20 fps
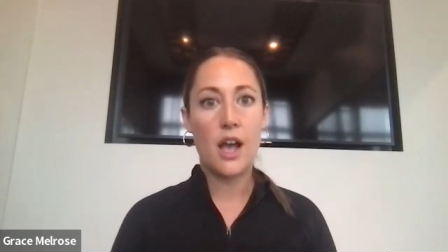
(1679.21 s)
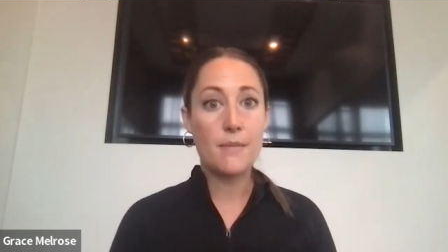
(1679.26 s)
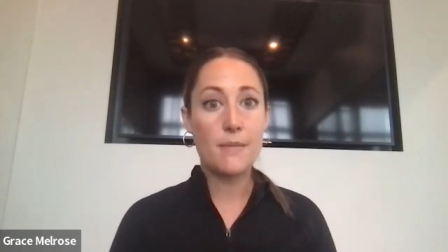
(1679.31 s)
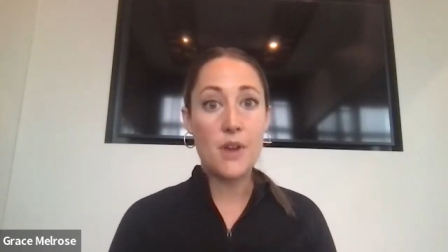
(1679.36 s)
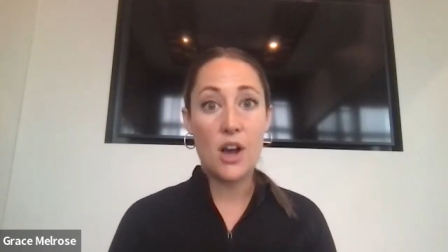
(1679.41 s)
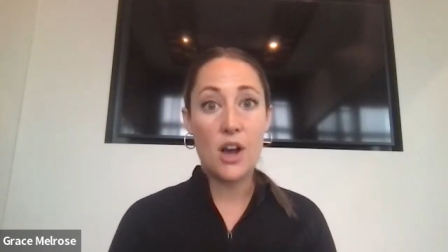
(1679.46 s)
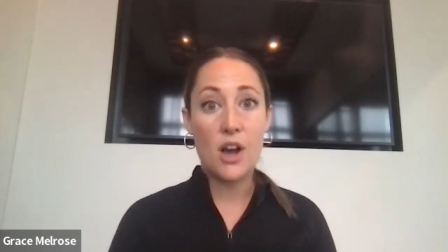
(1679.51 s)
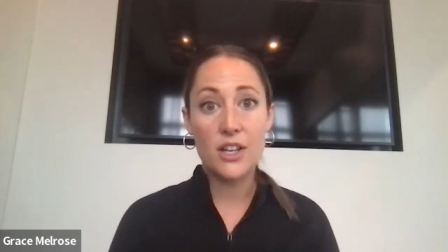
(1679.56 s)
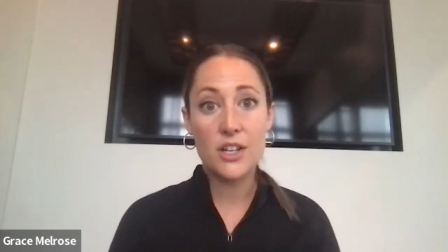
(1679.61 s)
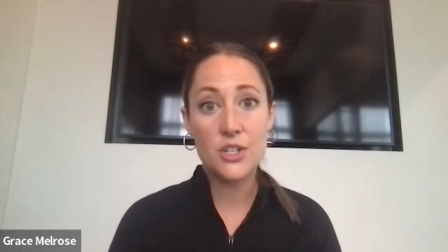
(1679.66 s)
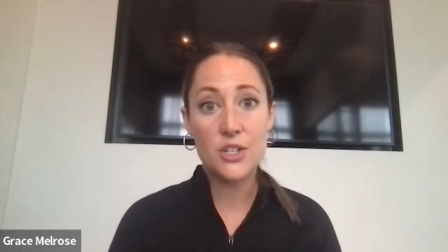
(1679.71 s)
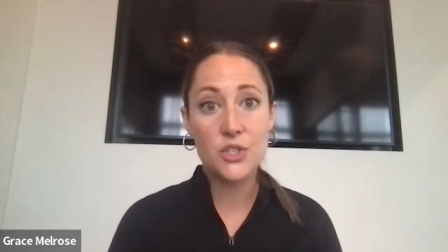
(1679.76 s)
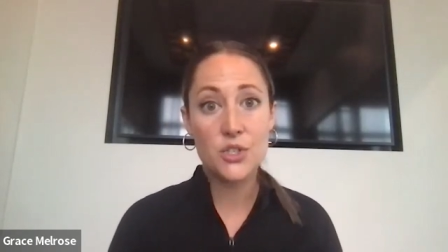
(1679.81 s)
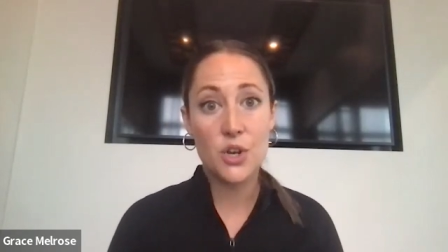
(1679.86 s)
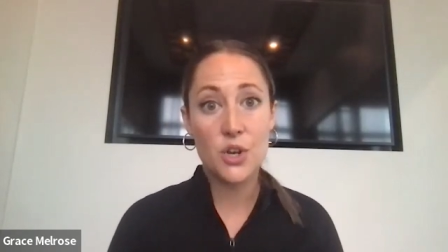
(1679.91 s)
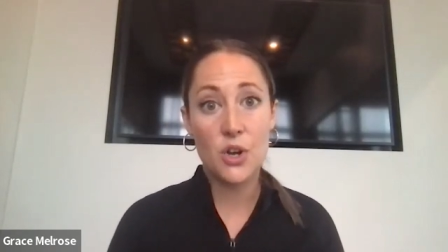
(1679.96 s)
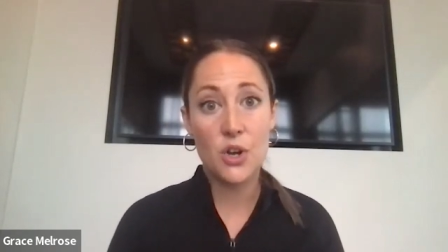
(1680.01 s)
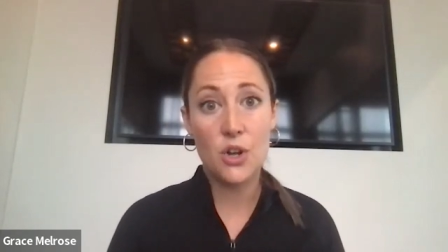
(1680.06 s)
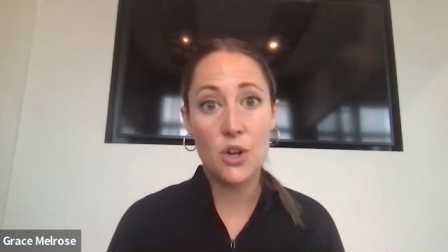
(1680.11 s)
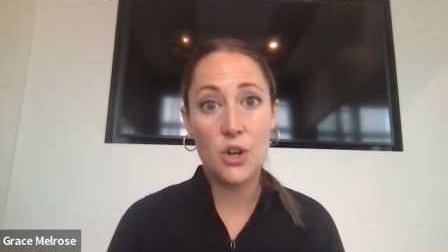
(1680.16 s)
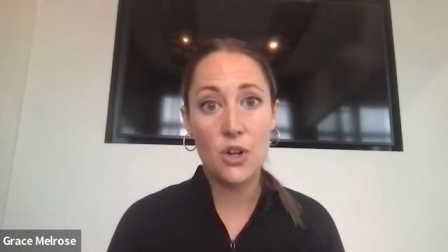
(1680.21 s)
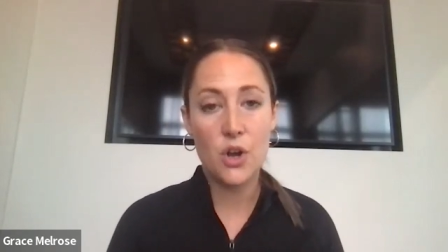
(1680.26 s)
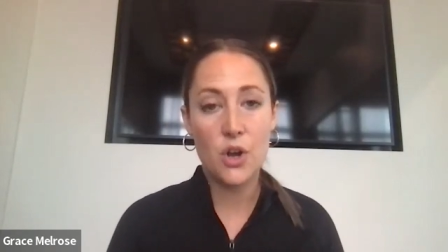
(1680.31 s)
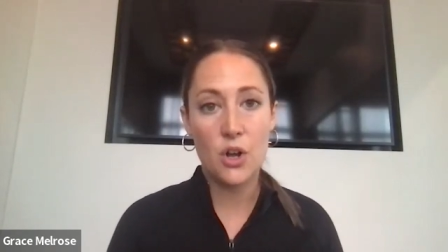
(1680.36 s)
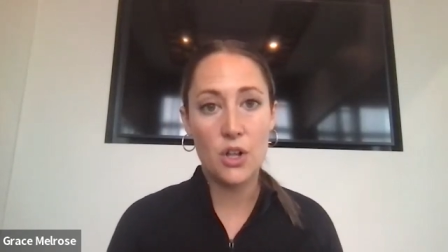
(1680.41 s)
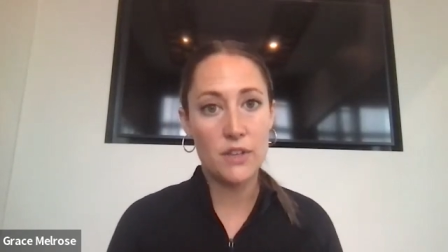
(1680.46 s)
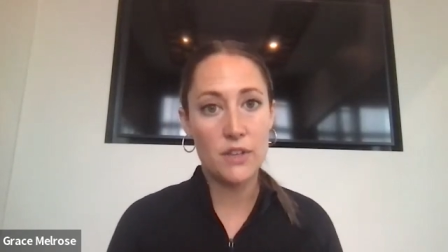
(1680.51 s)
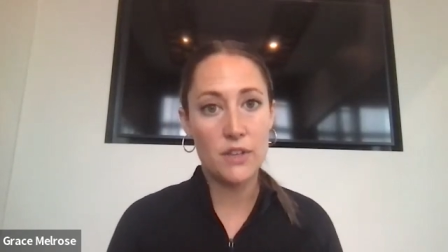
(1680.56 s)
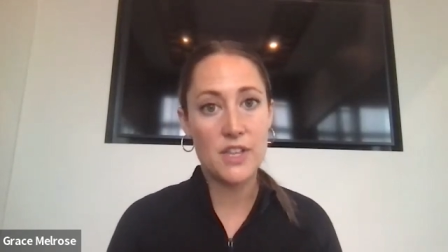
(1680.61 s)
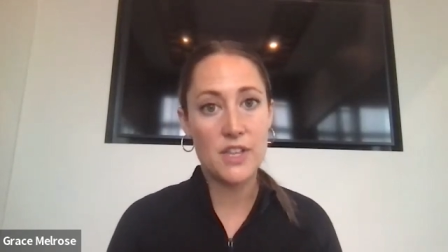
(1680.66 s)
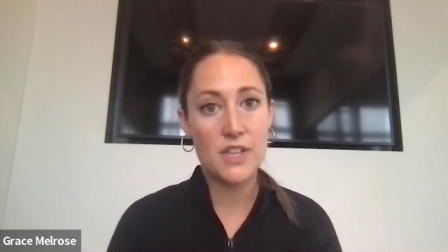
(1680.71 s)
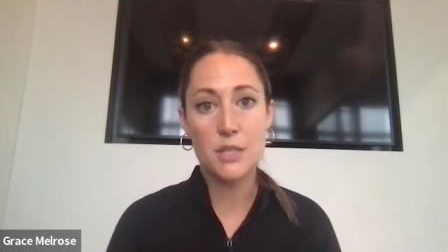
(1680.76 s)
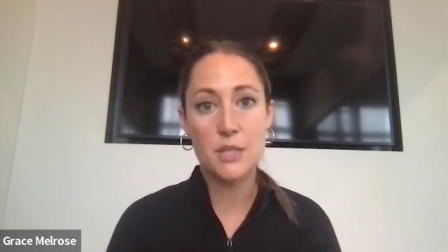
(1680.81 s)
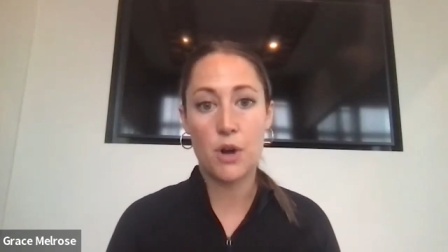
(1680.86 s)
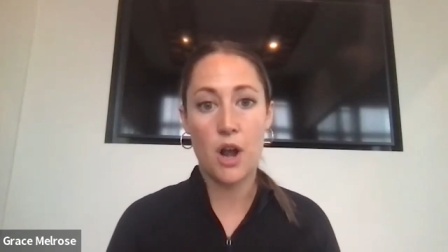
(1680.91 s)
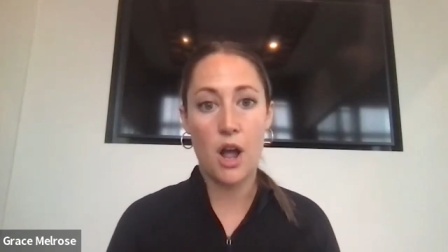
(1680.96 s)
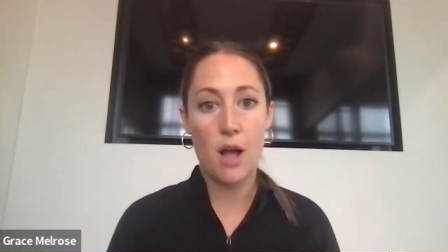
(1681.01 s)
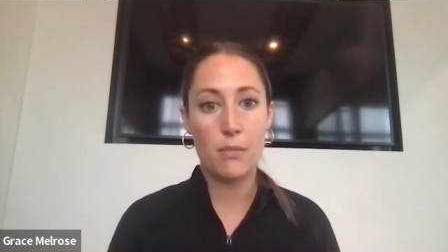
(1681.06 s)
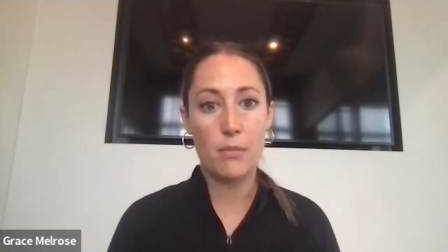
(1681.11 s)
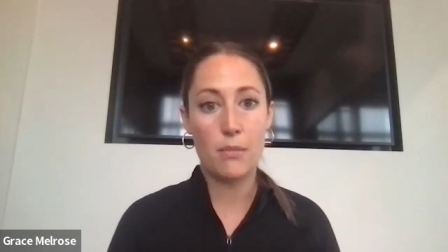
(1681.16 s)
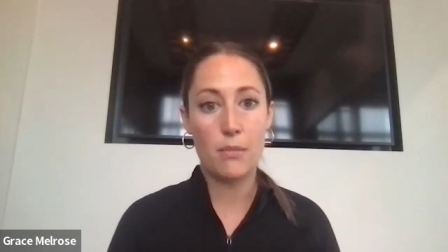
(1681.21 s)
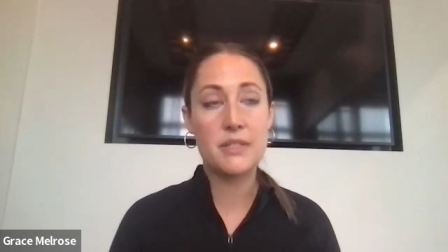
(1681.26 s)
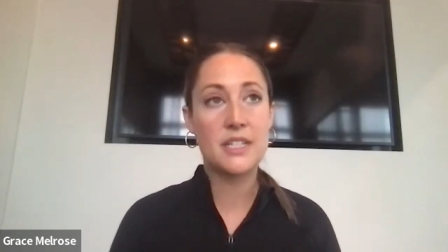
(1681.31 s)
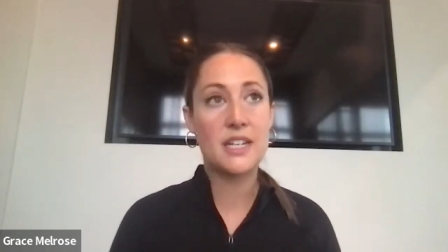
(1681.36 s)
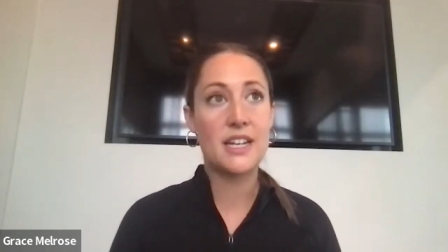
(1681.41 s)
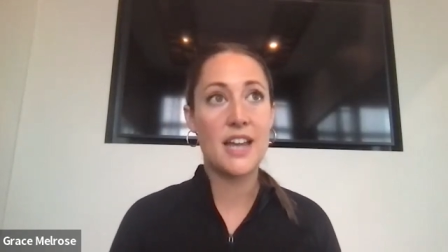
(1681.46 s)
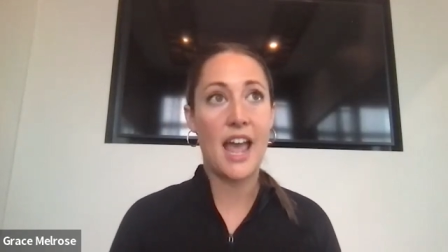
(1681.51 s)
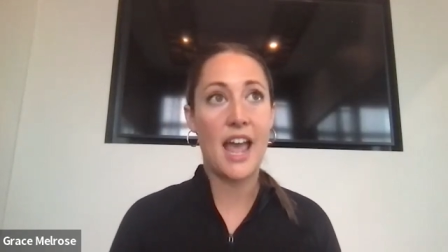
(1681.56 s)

I'm not going to solve all of these problems